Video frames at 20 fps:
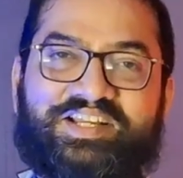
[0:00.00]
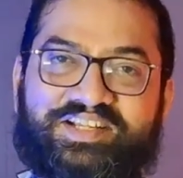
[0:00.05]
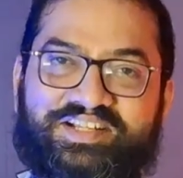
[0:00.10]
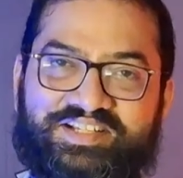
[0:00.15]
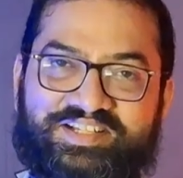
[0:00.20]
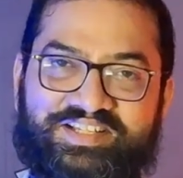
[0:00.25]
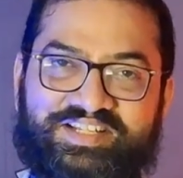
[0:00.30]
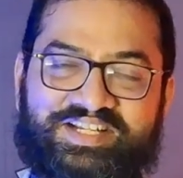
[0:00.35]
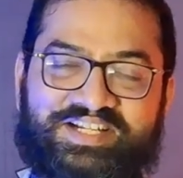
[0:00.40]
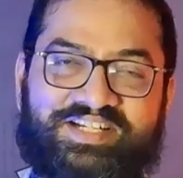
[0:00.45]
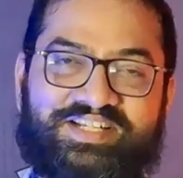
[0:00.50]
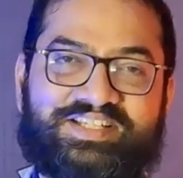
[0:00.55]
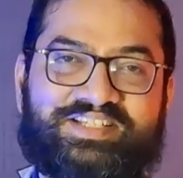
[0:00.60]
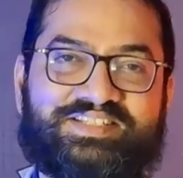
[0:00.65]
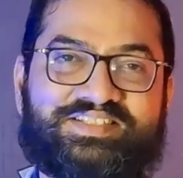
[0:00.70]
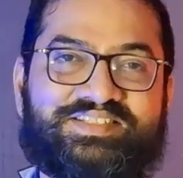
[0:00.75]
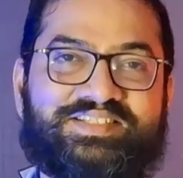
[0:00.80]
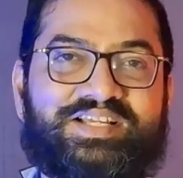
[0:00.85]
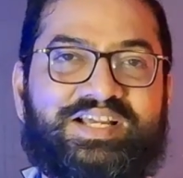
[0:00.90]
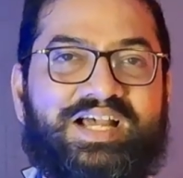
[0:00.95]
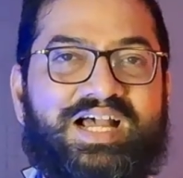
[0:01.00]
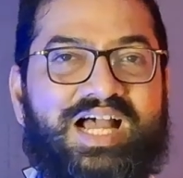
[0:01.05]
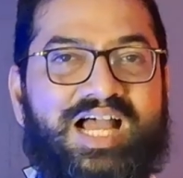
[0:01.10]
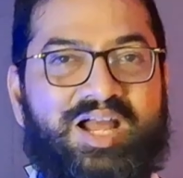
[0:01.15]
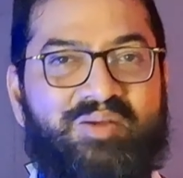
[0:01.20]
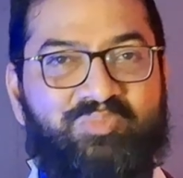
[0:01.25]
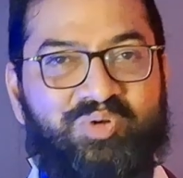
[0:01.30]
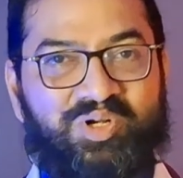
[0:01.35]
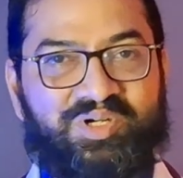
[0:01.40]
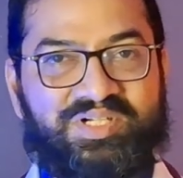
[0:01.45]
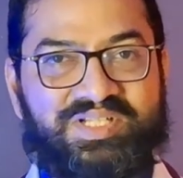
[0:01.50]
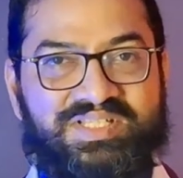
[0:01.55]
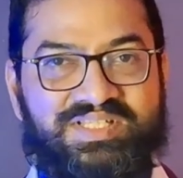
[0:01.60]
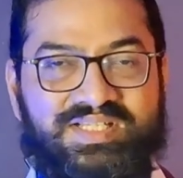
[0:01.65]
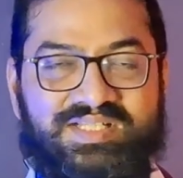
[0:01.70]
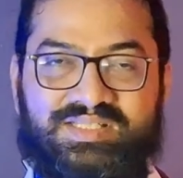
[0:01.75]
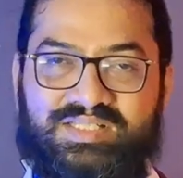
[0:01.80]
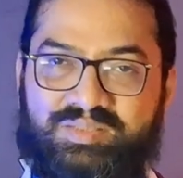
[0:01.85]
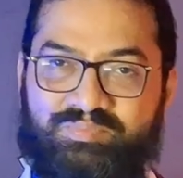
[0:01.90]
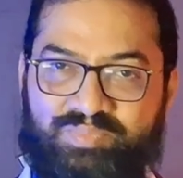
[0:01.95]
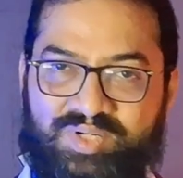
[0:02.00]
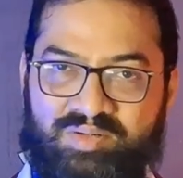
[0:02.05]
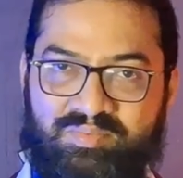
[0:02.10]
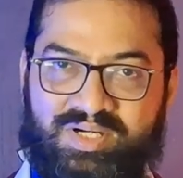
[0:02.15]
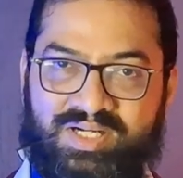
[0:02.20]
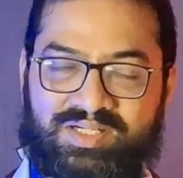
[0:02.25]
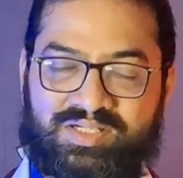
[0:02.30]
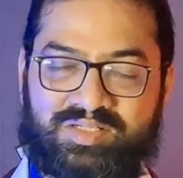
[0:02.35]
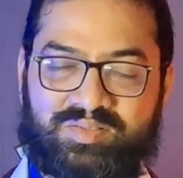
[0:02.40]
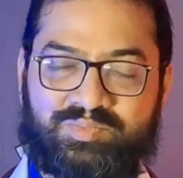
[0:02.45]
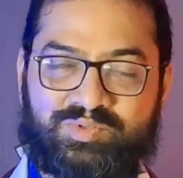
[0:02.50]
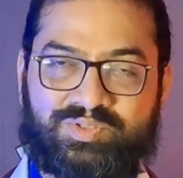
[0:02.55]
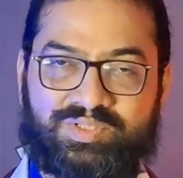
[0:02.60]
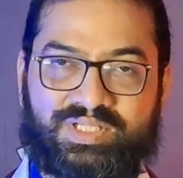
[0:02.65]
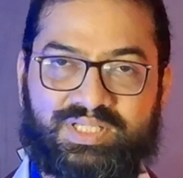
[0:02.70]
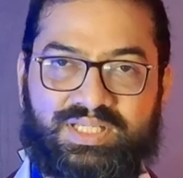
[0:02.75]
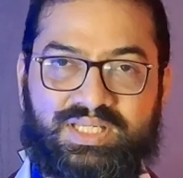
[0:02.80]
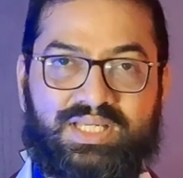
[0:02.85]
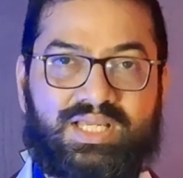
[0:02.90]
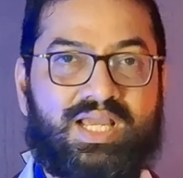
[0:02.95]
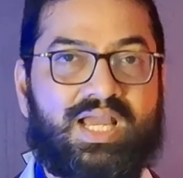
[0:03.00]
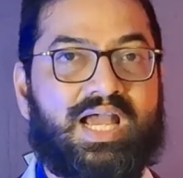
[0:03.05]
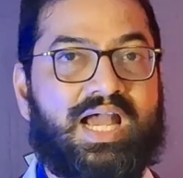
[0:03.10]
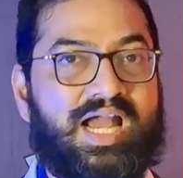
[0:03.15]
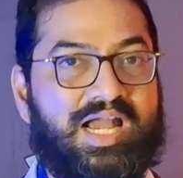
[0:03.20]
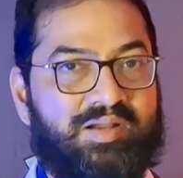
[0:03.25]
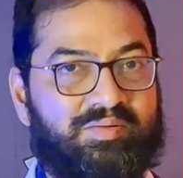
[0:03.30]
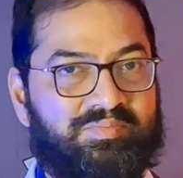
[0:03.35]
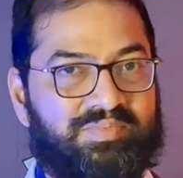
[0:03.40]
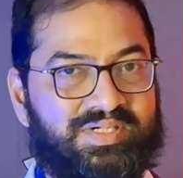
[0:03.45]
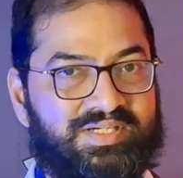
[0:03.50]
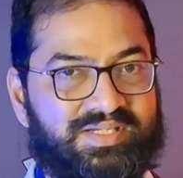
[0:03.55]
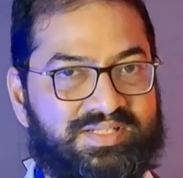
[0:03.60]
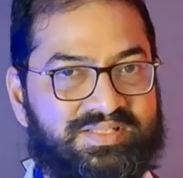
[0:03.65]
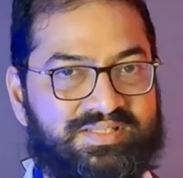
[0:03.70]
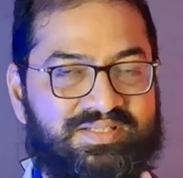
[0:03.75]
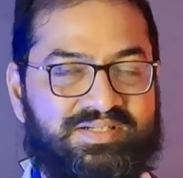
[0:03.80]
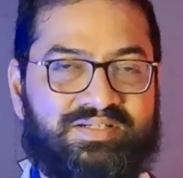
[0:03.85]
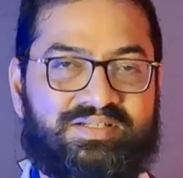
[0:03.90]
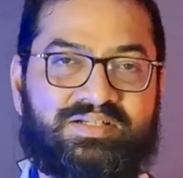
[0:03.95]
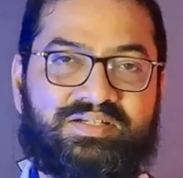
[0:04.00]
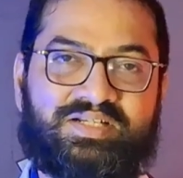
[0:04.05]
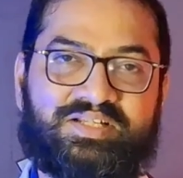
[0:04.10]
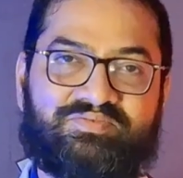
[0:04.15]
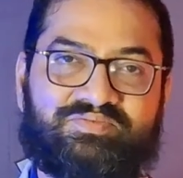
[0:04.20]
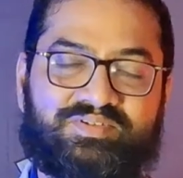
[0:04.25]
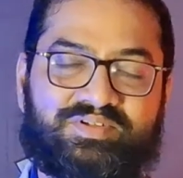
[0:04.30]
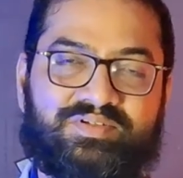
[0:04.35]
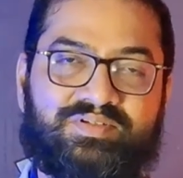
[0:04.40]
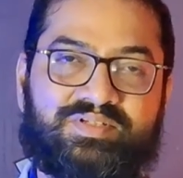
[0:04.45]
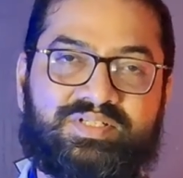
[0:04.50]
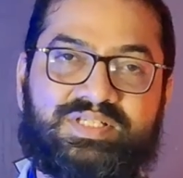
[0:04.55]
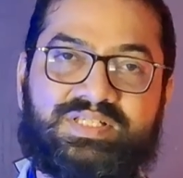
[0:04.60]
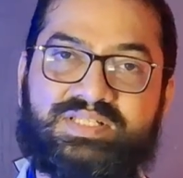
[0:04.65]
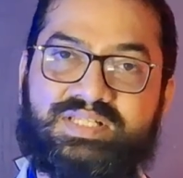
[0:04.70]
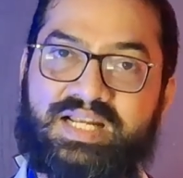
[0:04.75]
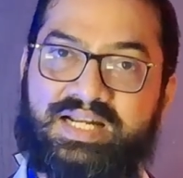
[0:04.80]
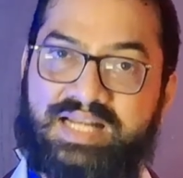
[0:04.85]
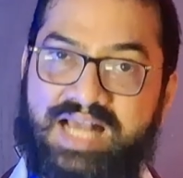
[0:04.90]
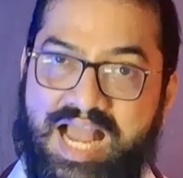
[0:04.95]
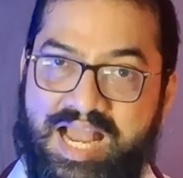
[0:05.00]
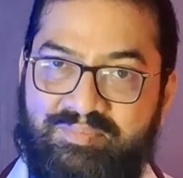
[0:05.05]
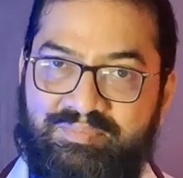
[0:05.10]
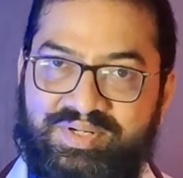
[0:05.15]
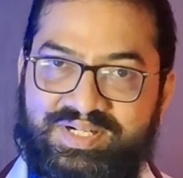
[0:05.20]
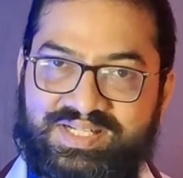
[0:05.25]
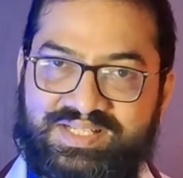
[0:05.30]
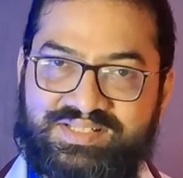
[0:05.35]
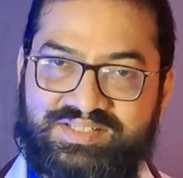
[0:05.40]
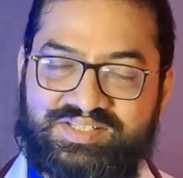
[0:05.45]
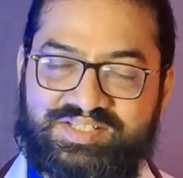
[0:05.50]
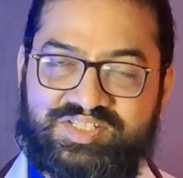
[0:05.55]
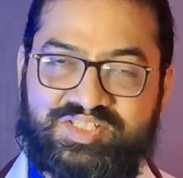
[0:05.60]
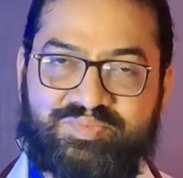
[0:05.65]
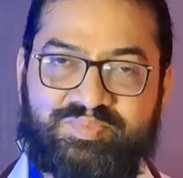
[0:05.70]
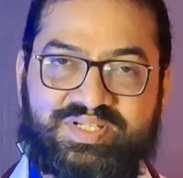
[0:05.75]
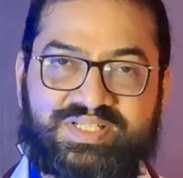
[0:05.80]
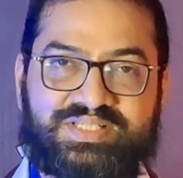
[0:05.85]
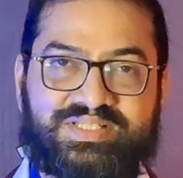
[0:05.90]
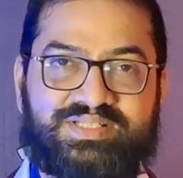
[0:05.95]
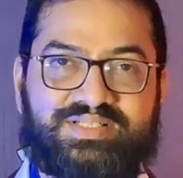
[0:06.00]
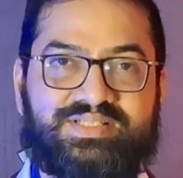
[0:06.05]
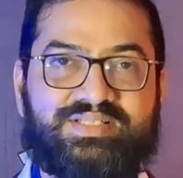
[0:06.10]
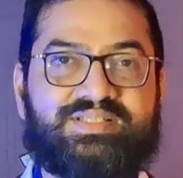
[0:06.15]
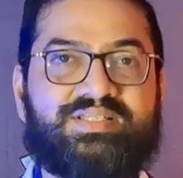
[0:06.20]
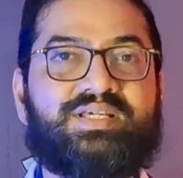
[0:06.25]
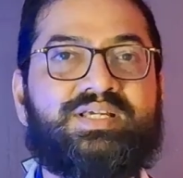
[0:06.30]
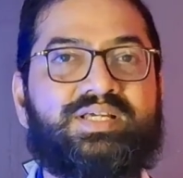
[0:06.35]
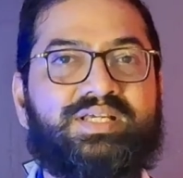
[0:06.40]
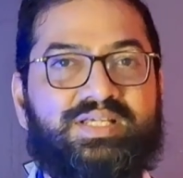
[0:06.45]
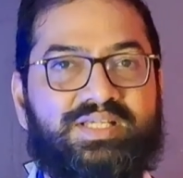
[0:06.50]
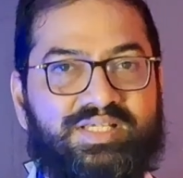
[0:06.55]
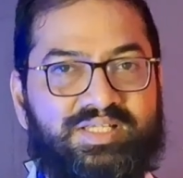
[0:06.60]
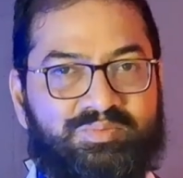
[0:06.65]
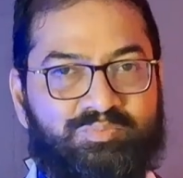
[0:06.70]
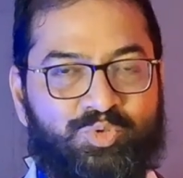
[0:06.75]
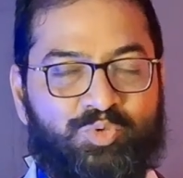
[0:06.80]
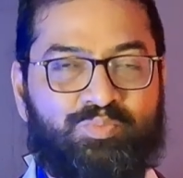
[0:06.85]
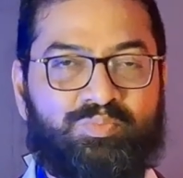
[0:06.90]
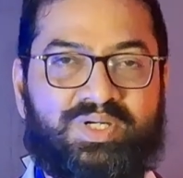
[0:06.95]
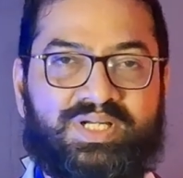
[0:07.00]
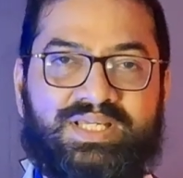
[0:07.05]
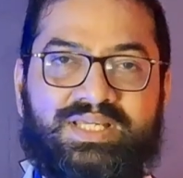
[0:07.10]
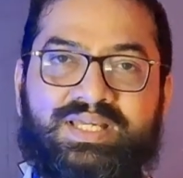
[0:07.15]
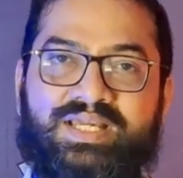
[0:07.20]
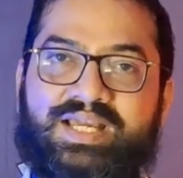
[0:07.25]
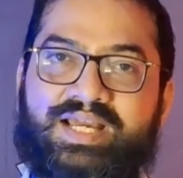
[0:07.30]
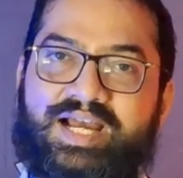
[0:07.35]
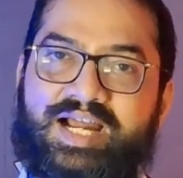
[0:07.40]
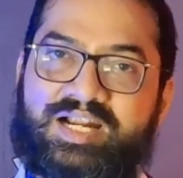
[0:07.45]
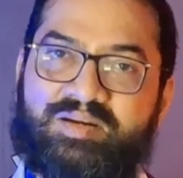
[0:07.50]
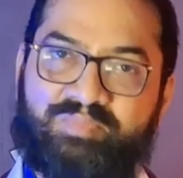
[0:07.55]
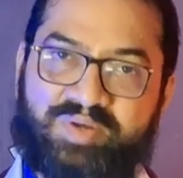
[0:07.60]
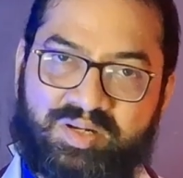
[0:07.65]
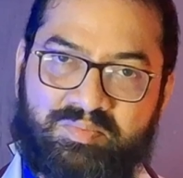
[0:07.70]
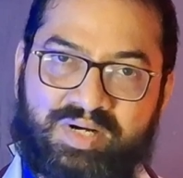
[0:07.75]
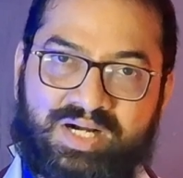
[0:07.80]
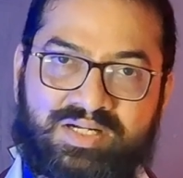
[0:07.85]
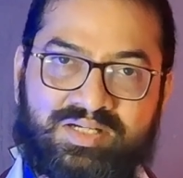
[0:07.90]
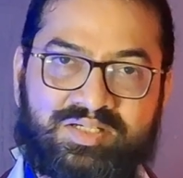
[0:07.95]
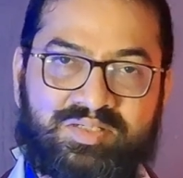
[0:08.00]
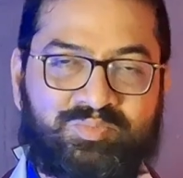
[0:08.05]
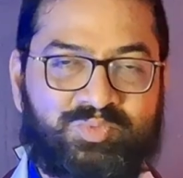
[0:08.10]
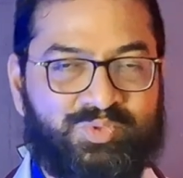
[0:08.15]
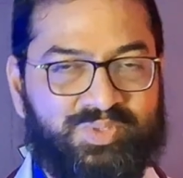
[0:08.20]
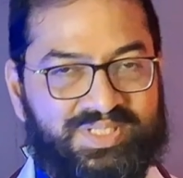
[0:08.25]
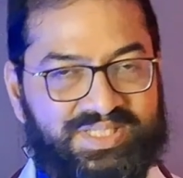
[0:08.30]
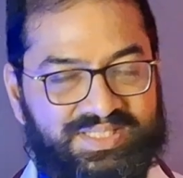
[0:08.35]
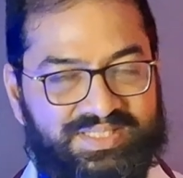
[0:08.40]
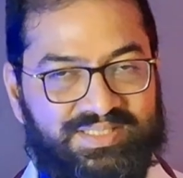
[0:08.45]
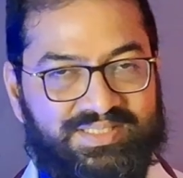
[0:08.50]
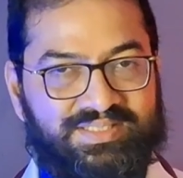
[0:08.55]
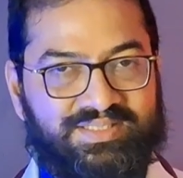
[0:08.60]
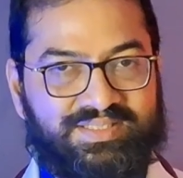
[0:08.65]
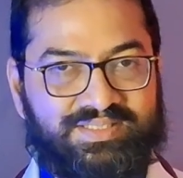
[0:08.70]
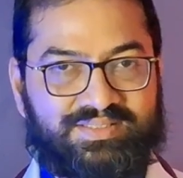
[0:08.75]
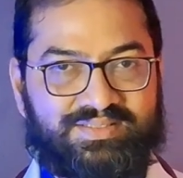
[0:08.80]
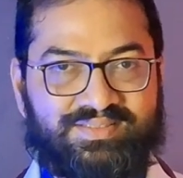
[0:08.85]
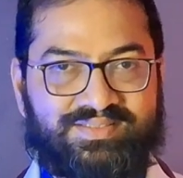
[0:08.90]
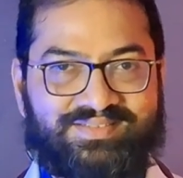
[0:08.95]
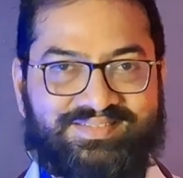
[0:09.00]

Greetings. I am Dr. Sandip Prabhakar Bhurke. I am a consultant nephrologist and hypertension specialist in Mumbai at Prabhakar Bhurke Clinic.